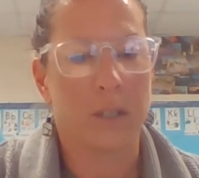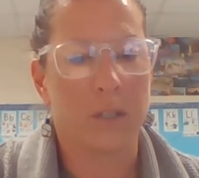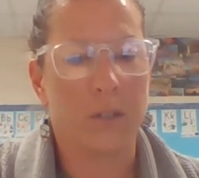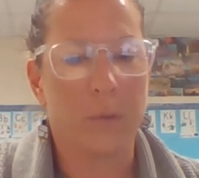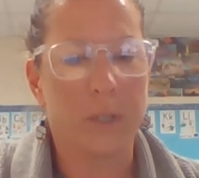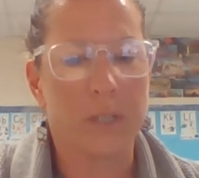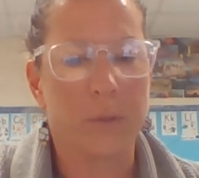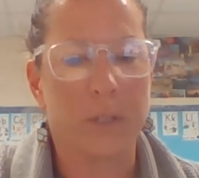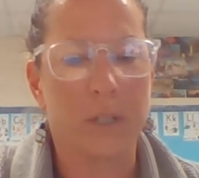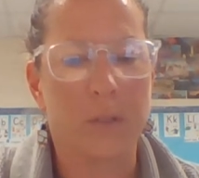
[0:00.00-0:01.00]
You know what he's
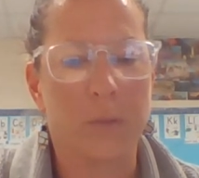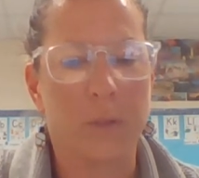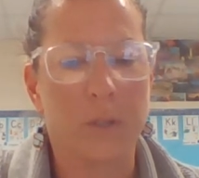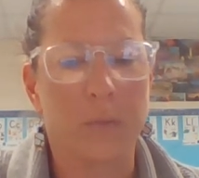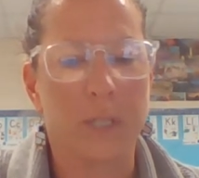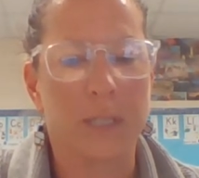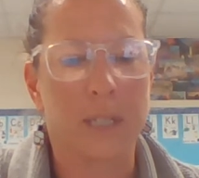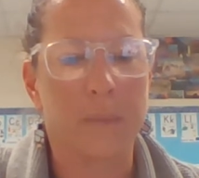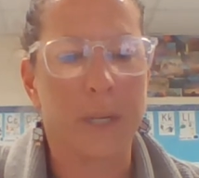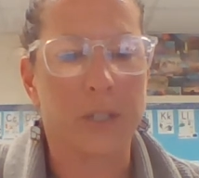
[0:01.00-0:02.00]
going to do, Rit
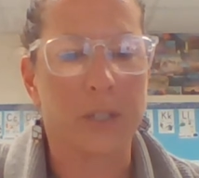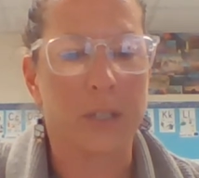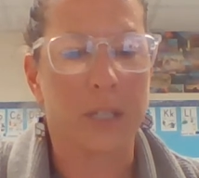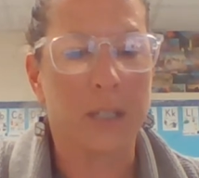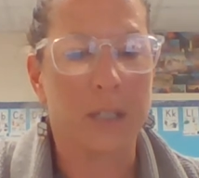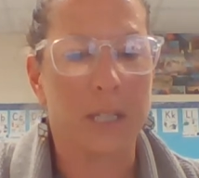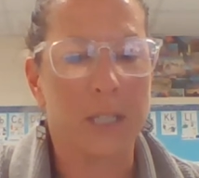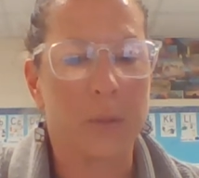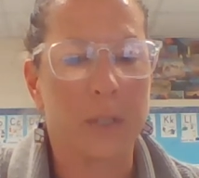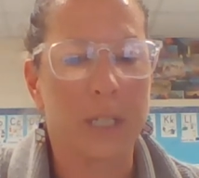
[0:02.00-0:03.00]
said impatiently.
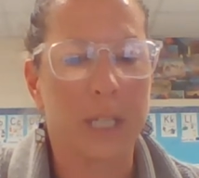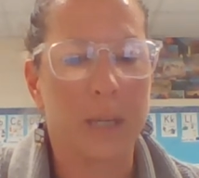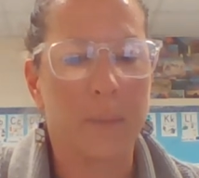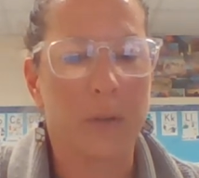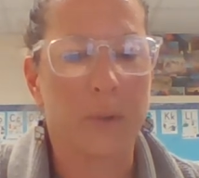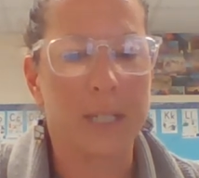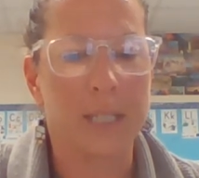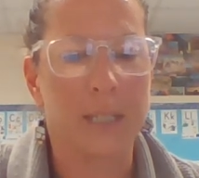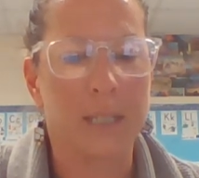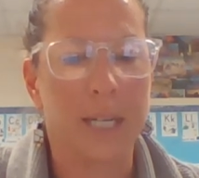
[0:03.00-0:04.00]
He's going to keep on
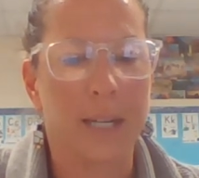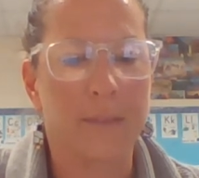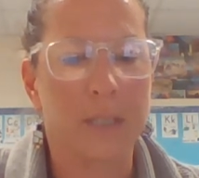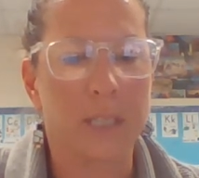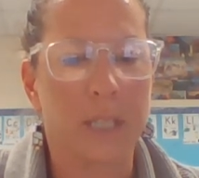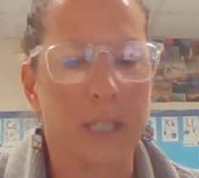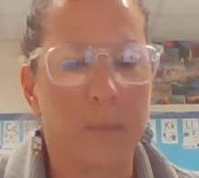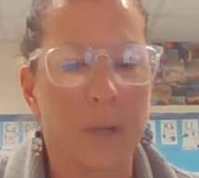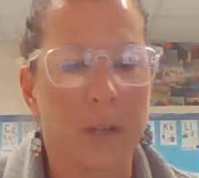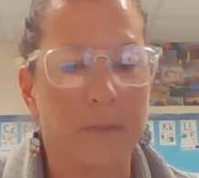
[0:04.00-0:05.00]
raising slaves and selling
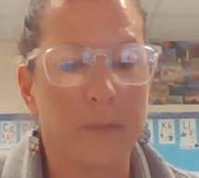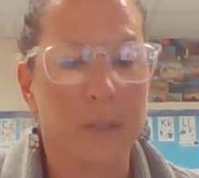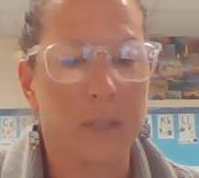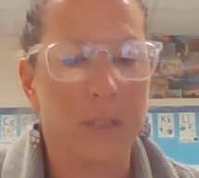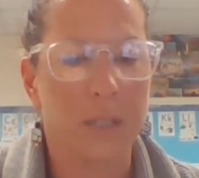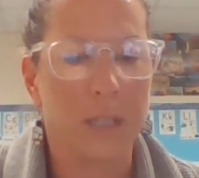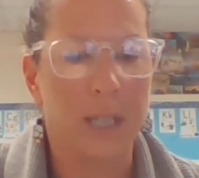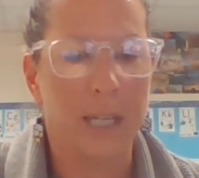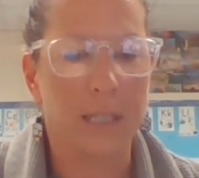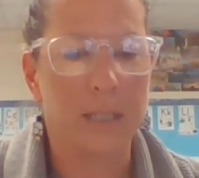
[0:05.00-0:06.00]
them off.
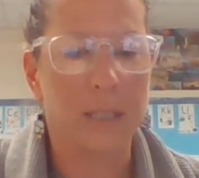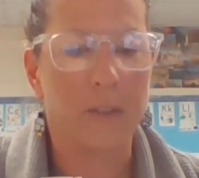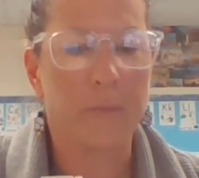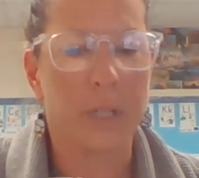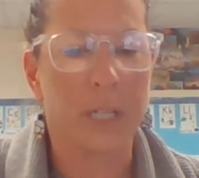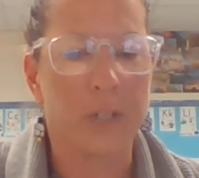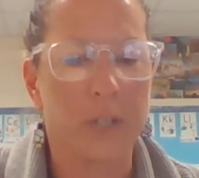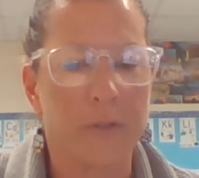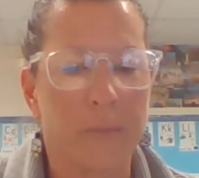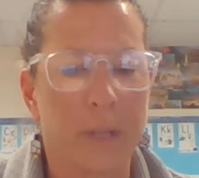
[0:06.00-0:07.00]
He gets enough money just from